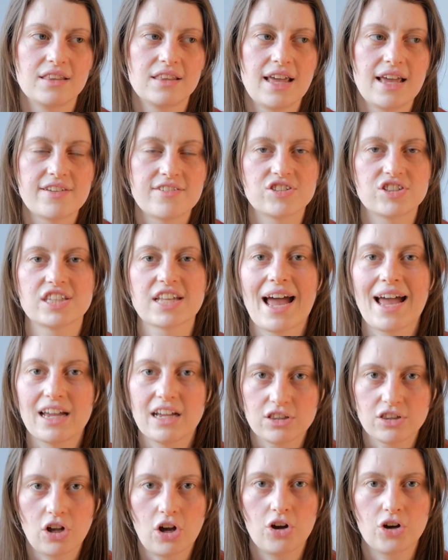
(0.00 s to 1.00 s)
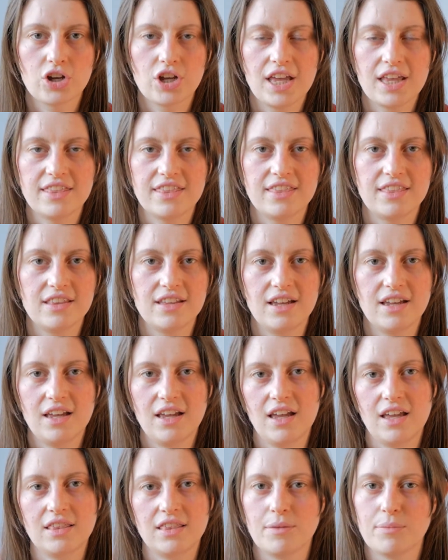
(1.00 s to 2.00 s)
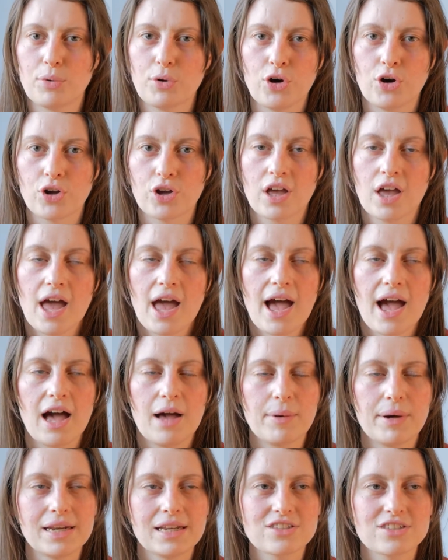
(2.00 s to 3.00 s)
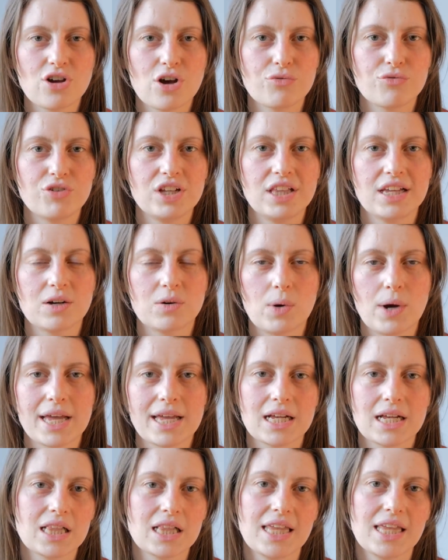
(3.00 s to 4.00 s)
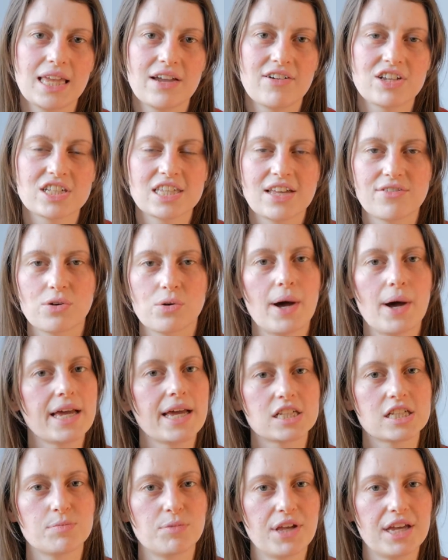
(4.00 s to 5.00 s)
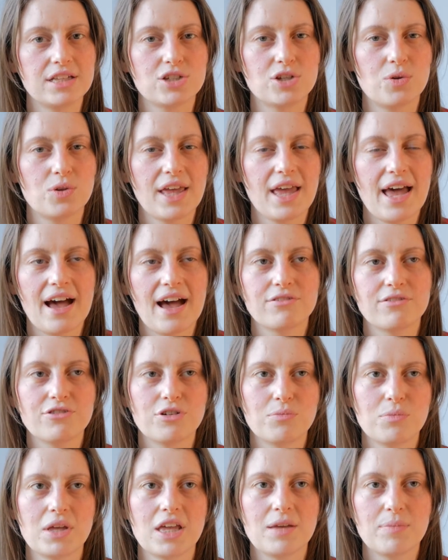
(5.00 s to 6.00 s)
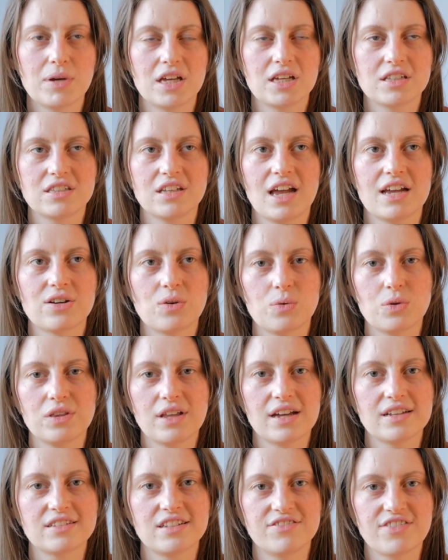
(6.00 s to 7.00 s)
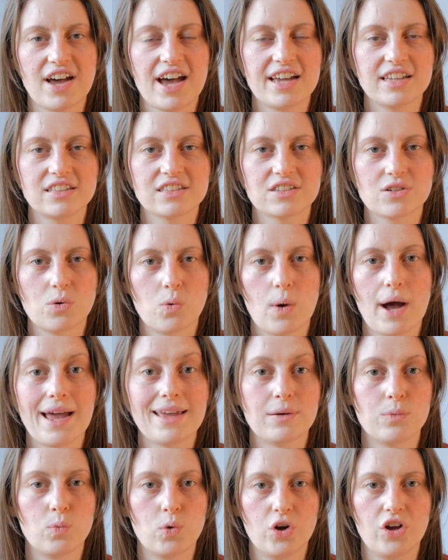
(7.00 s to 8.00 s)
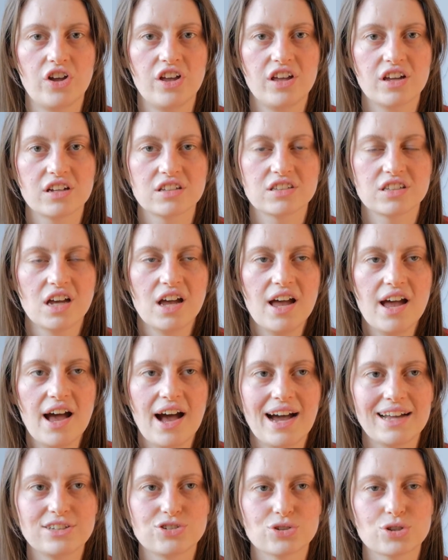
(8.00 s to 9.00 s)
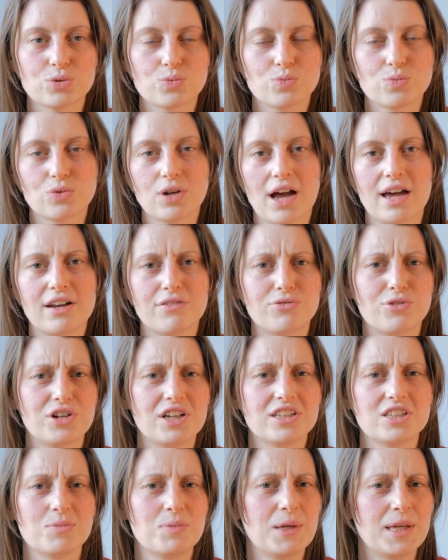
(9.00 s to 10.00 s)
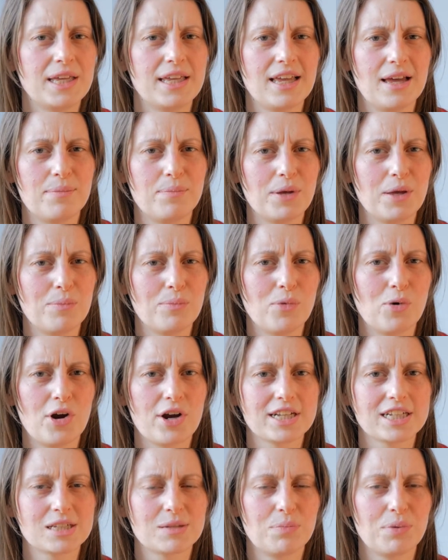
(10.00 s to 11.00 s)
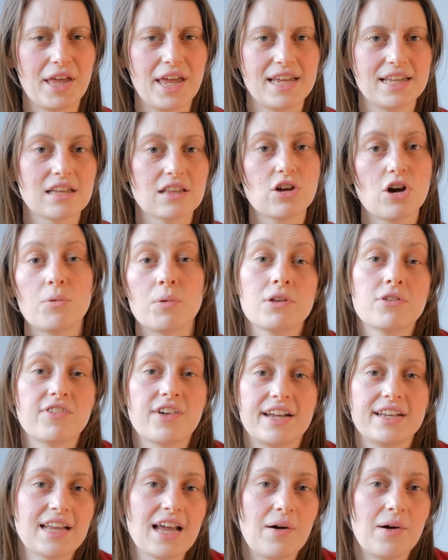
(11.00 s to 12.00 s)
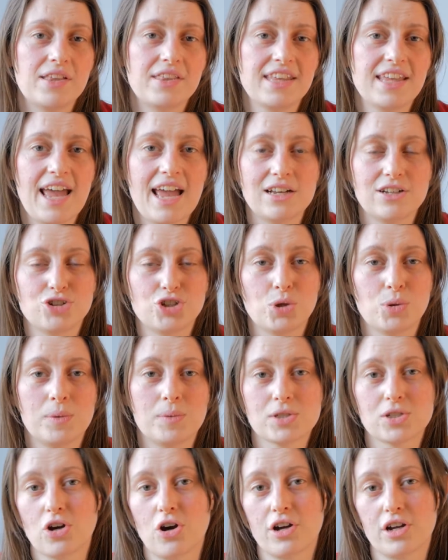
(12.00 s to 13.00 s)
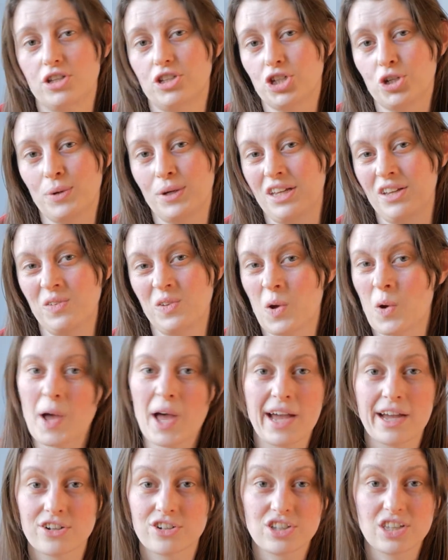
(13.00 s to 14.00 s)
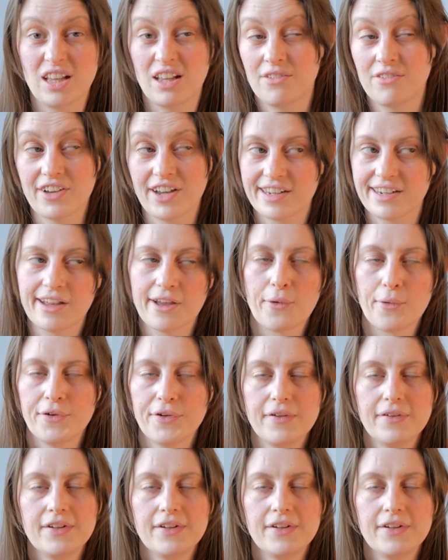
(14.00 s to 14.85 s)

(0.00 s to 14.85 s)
there's dialogue in the book, and it's not really quite clear, it's never quite explained who they are, and for me personally I don't think that device quite worked. I just kind of want it to be a bit more explained. I thought we'd find out at the end who he was talking to, and you don't actually find out.